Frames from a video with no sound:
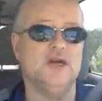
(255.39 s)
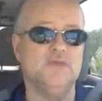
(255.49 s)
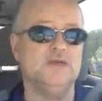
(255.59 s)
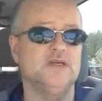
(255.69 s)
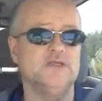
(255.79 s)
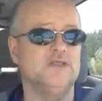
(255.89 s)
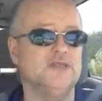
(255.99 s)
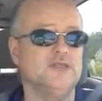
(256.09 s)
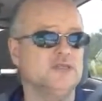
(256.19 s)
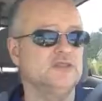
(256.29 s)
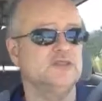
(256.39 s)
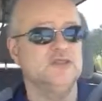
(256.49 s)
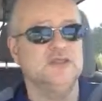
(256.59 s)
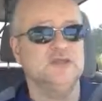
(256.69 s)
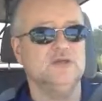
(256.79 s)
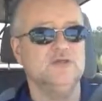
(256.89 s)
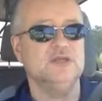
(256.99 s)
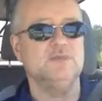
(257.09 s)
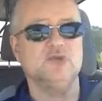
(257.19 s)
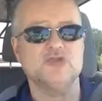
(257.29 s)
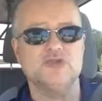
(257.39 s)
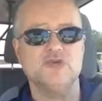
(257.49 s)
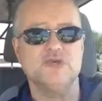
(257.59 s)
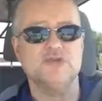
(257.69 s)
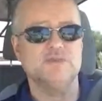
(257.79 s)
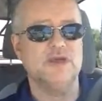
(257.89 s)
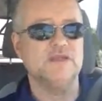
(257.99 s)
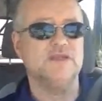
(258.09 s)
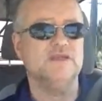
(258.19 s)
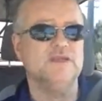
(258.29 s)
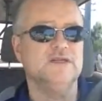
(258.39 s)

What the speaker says: I'm gonna just really push through this method,